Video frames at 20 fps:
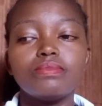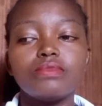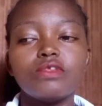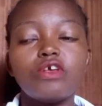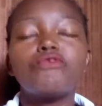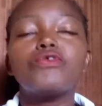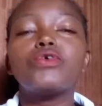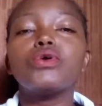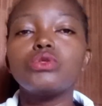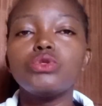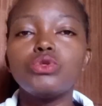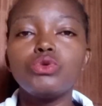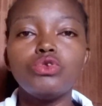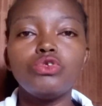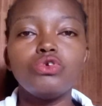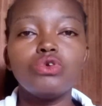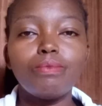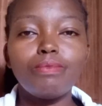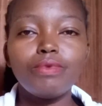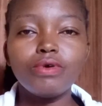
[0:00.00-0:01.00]
of course you
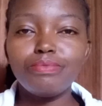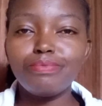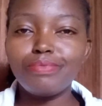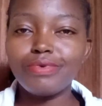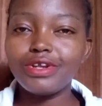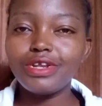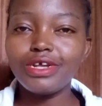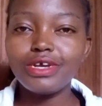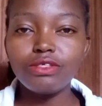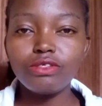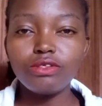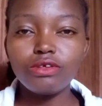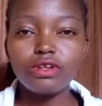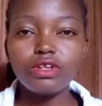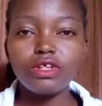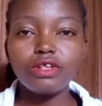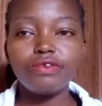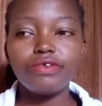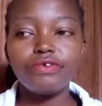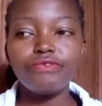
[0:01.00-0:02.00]
knew about protection
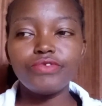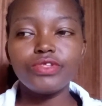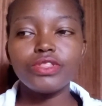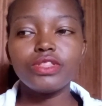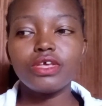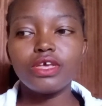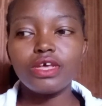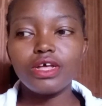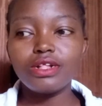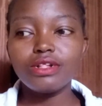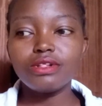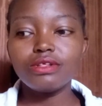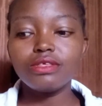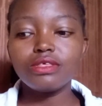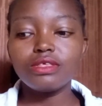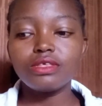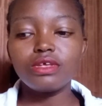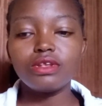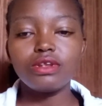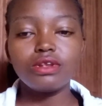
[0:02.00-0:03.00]
and everything
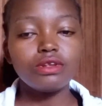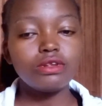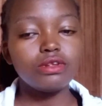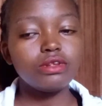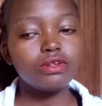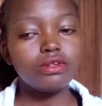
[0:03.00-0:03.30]
else and